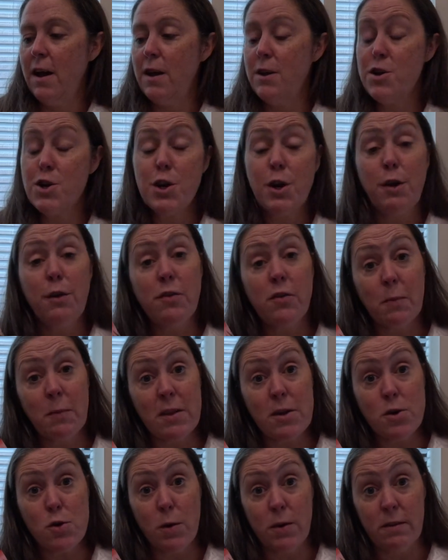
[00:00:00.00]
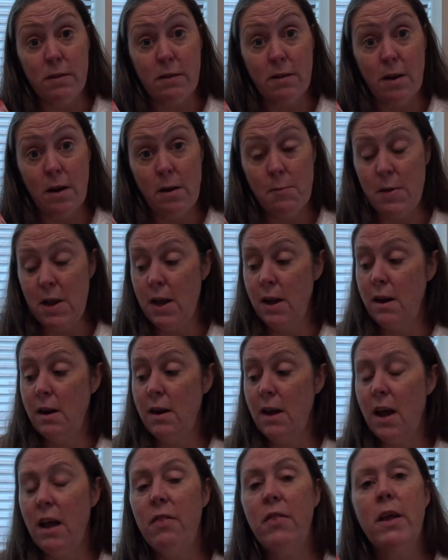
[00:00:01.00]
show you some of the choices that I
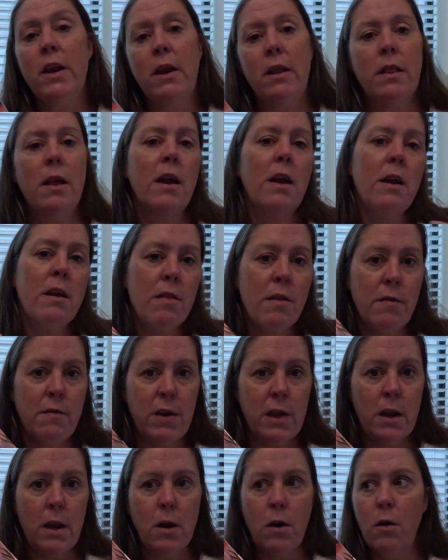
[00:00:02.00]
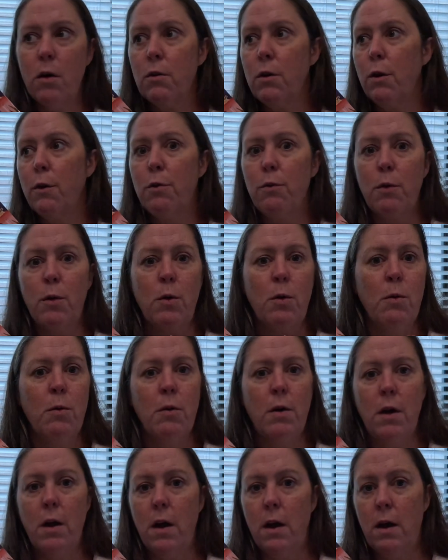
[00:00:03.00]
made, and then at the end of the video I'll go
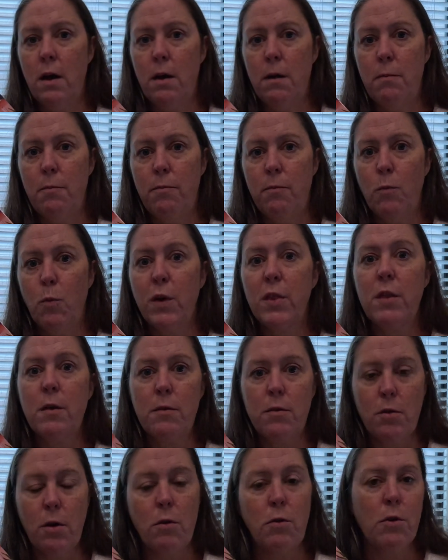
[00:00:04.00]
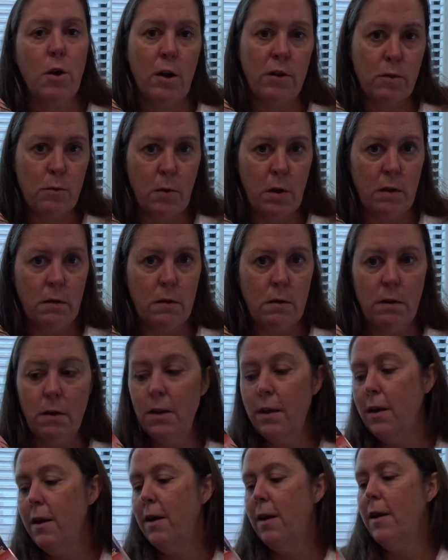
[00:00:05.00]
through what the total cost was.
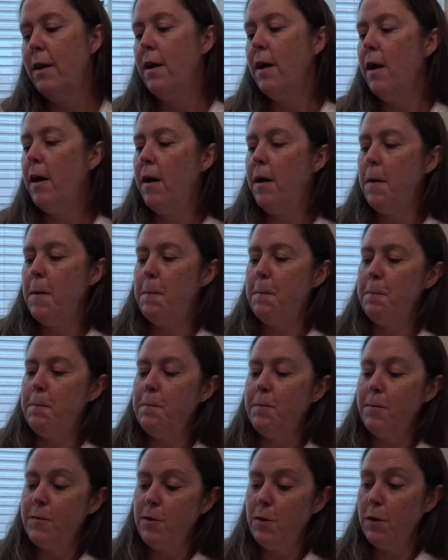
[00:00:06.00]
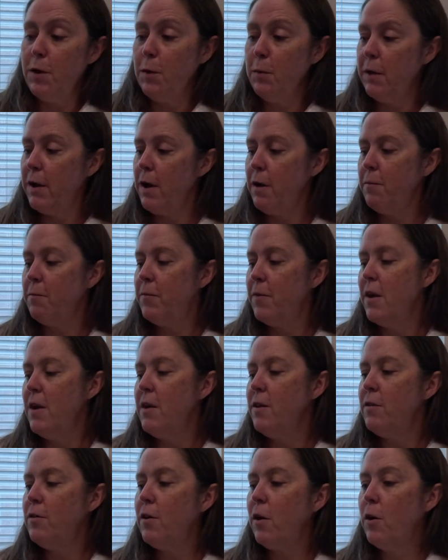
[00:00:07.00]
So here we go.
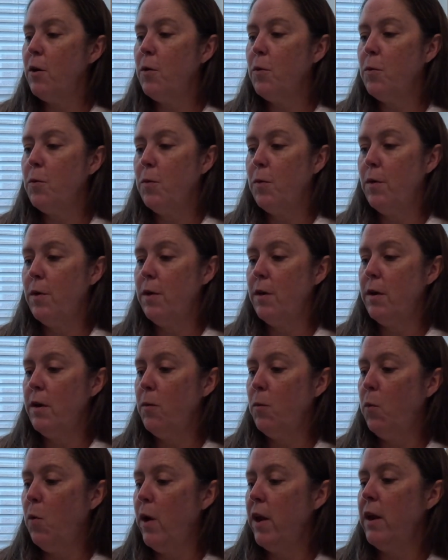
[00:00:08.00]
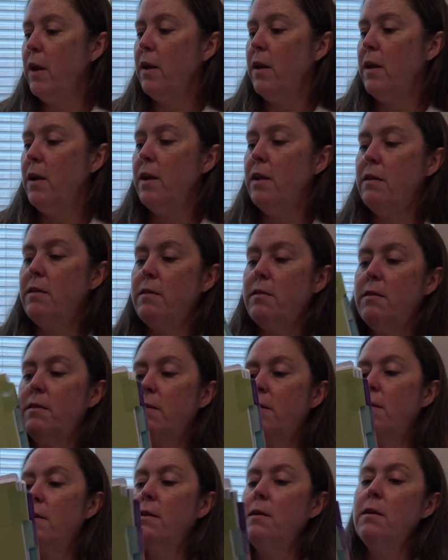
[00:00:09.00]
So what
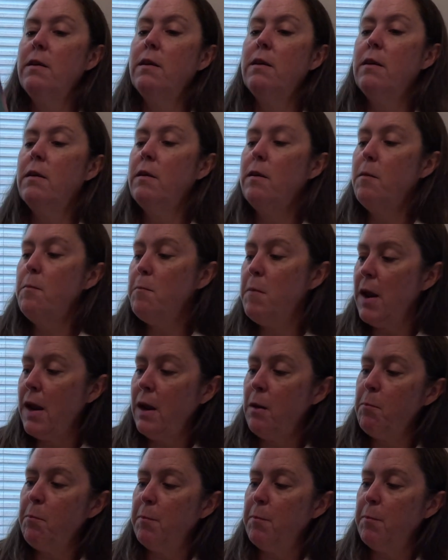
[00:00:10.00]
its main